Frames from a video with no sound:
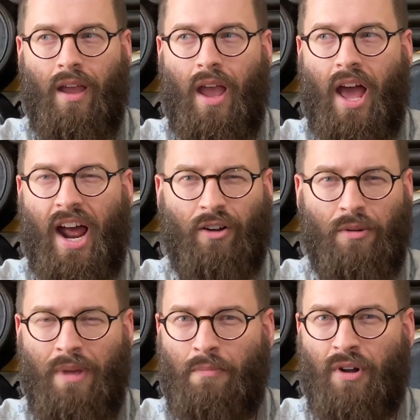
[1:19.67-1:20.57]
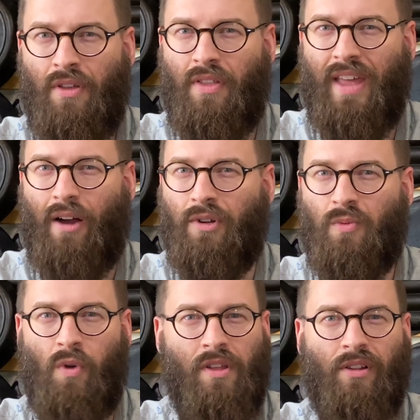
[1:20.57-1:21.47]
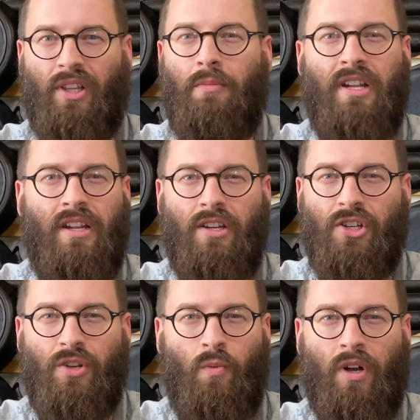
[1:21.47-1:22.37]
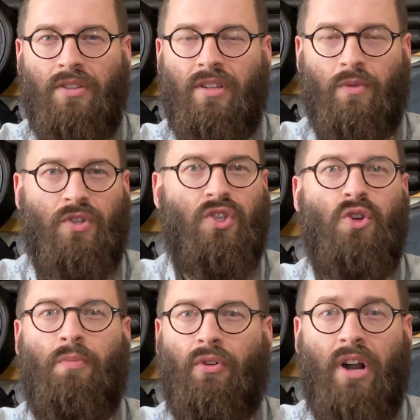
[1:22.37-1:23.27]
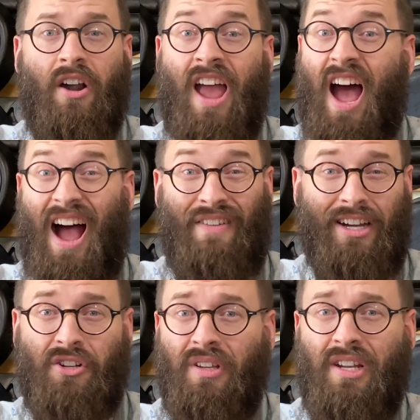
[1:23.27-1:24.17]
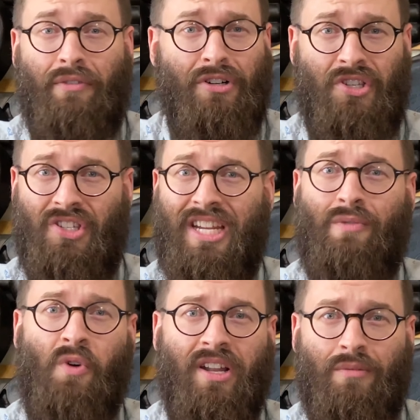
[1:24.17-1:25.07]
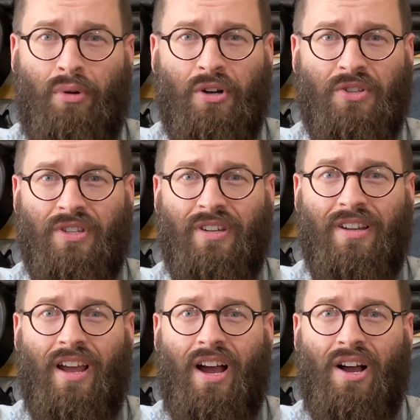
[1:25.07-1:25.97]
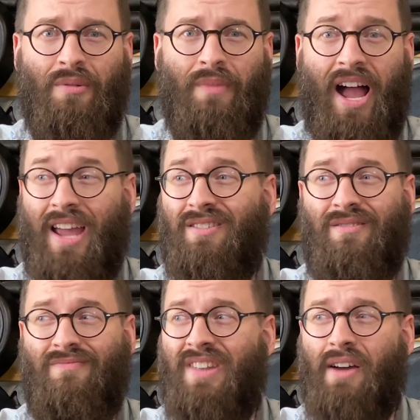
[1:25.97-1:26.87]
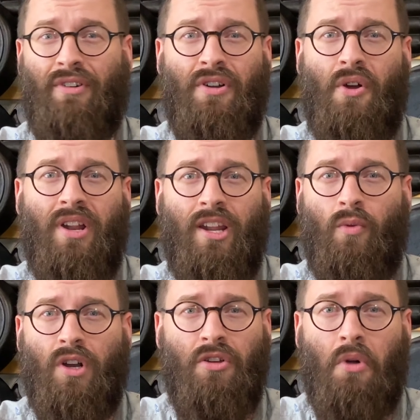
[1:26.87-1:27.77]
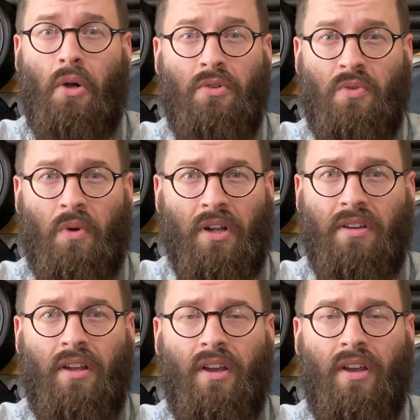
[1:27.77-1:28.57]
And I remember that that was one of the limited edition ones that was super rare. I've actually never seen one in person. I've never known anyone who owned one.